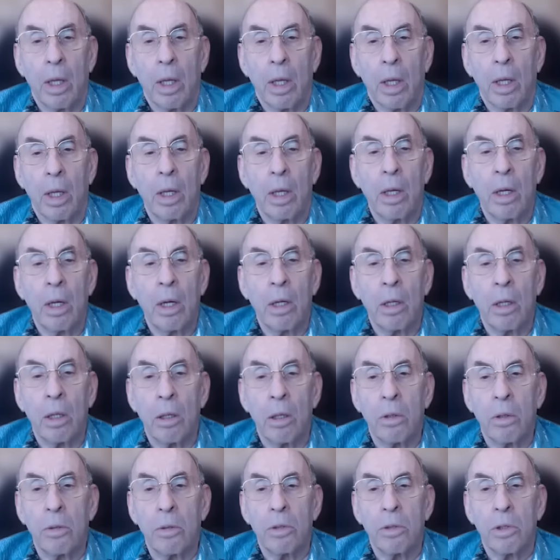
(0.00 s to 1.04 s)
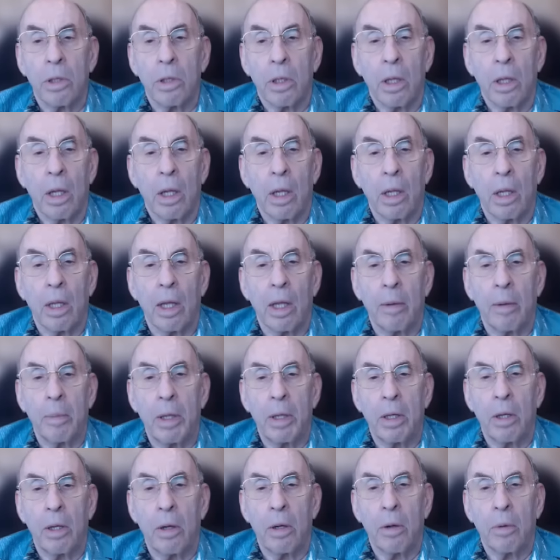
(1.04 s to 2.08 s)
In conclusion, let me
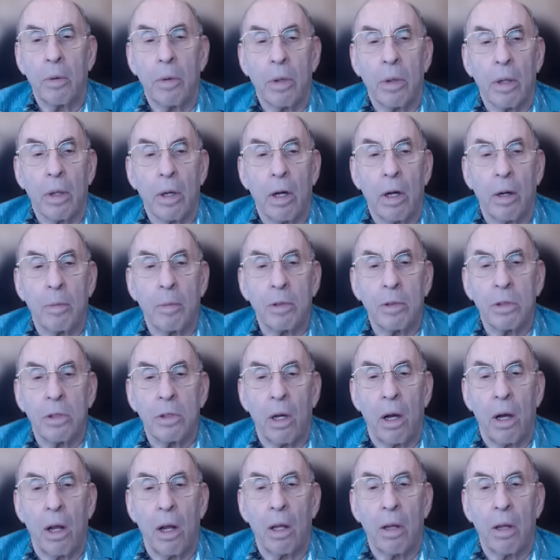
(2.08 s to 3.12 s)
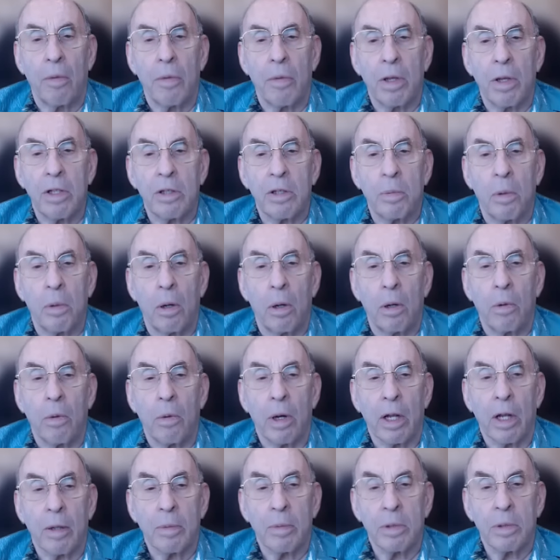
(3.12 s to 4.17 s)
note that almost all of these
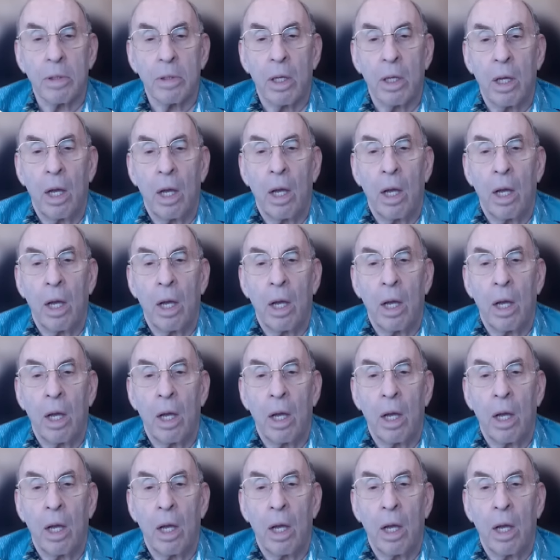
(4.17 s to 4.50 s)
programs